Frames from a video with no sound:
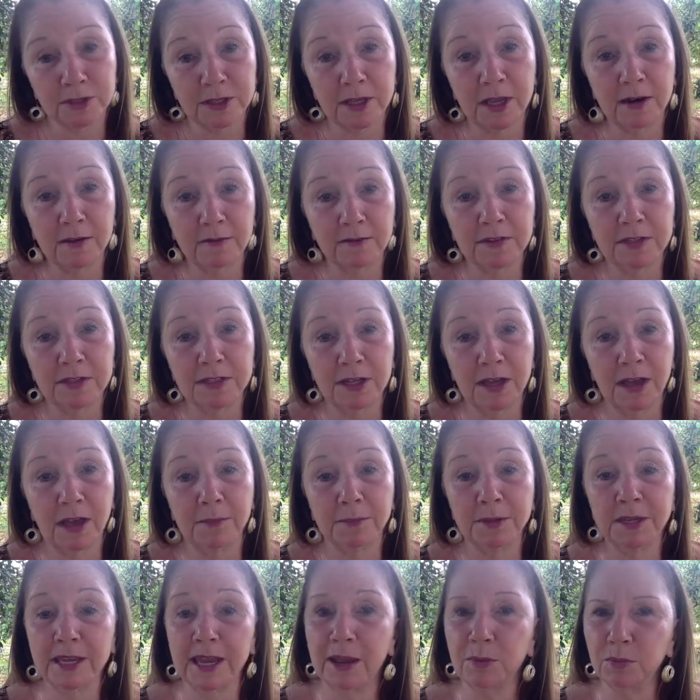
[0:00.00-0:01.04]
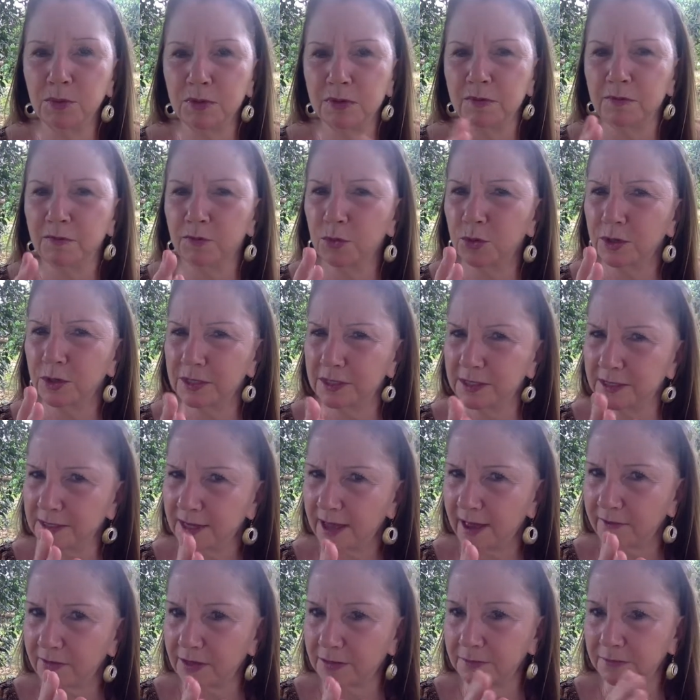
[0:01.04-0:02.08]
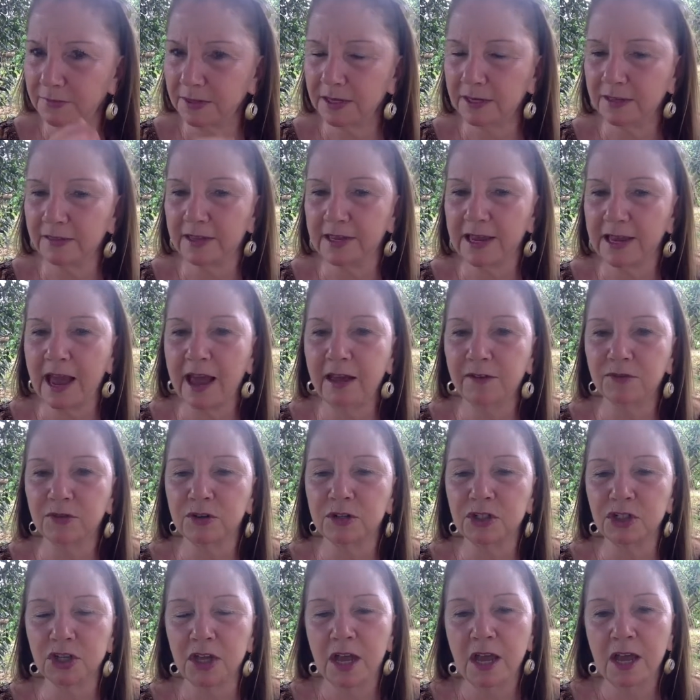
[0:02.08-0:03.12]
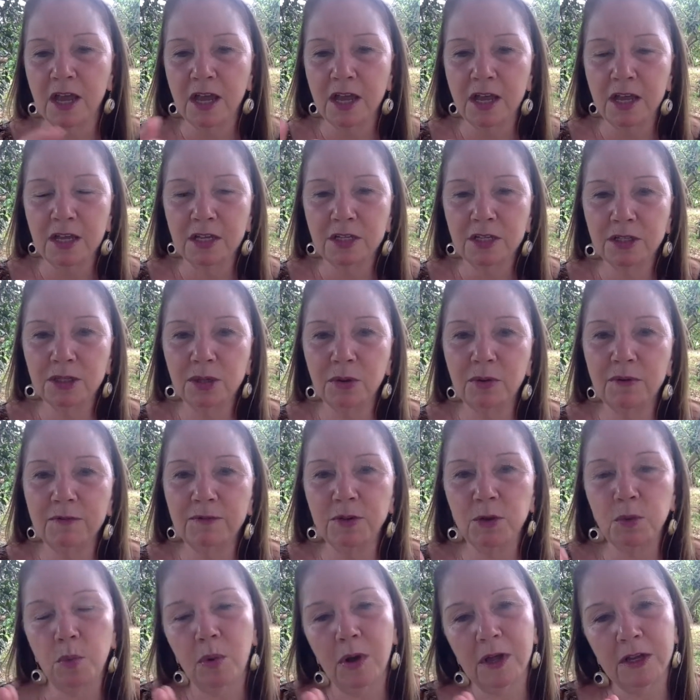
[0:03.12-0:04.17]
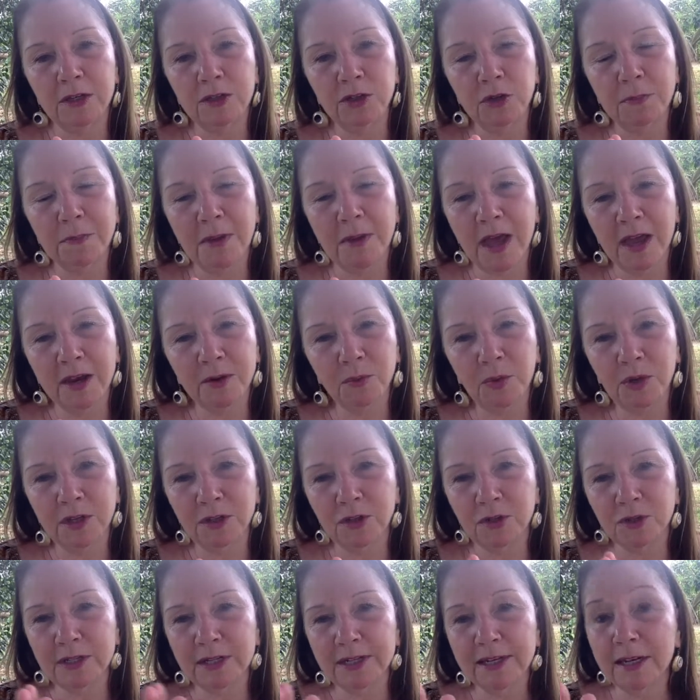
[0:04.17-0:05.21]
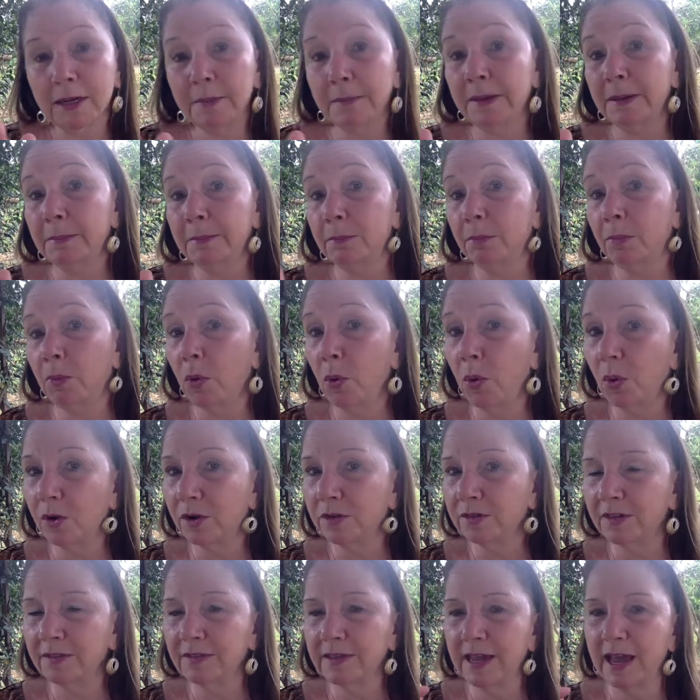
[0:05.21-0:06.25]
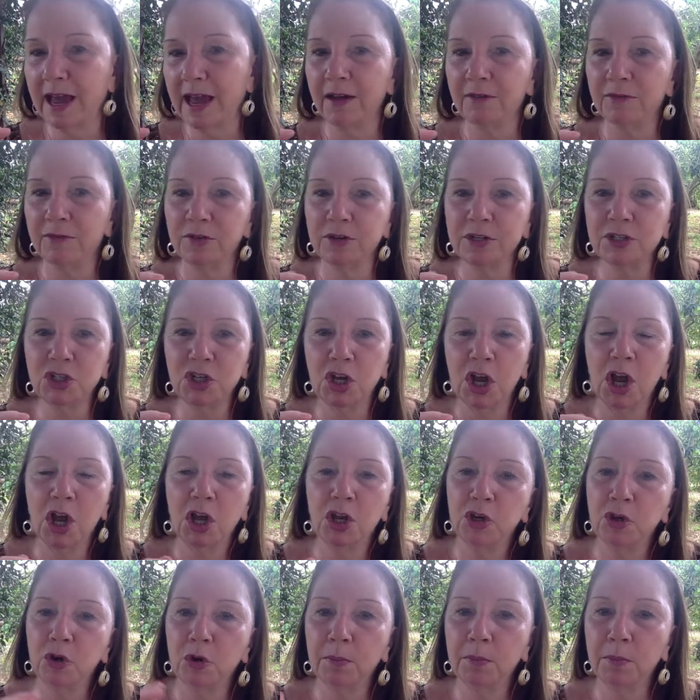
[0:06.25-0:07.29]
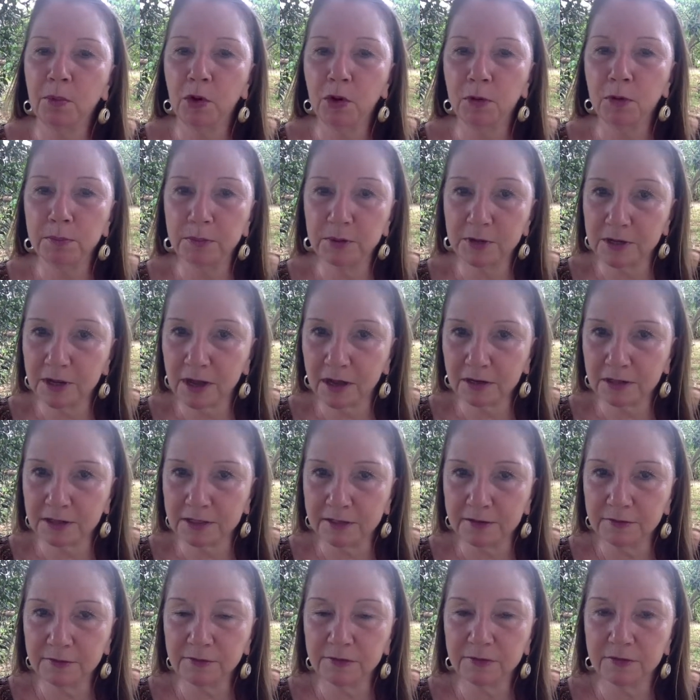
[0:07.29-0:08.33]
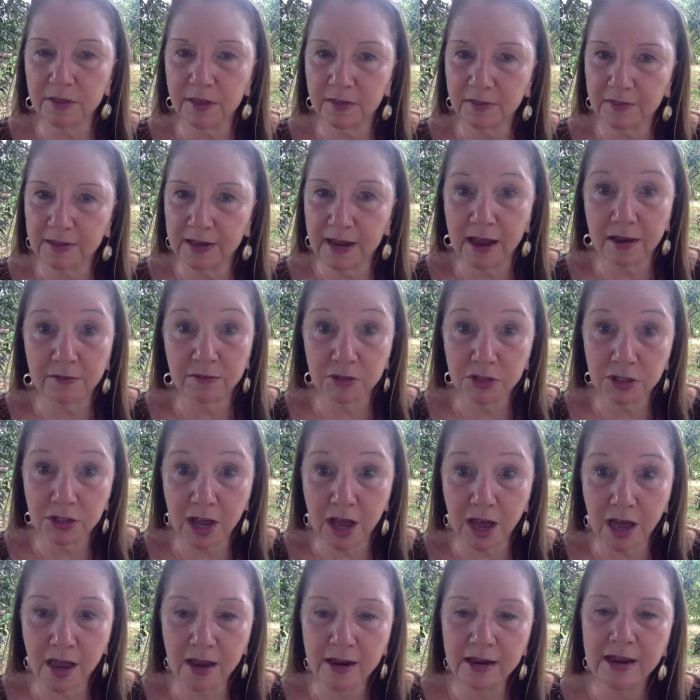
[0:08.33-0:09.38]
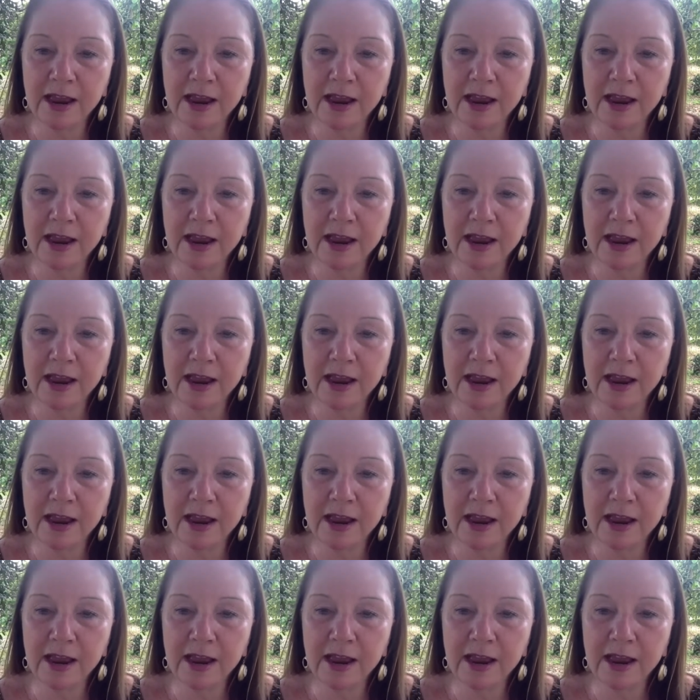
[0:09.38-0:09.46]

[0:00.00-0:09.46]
of the time, again with 47 being the average. So if your mind wanders a little bit more than the average, you're more productive than the average guy.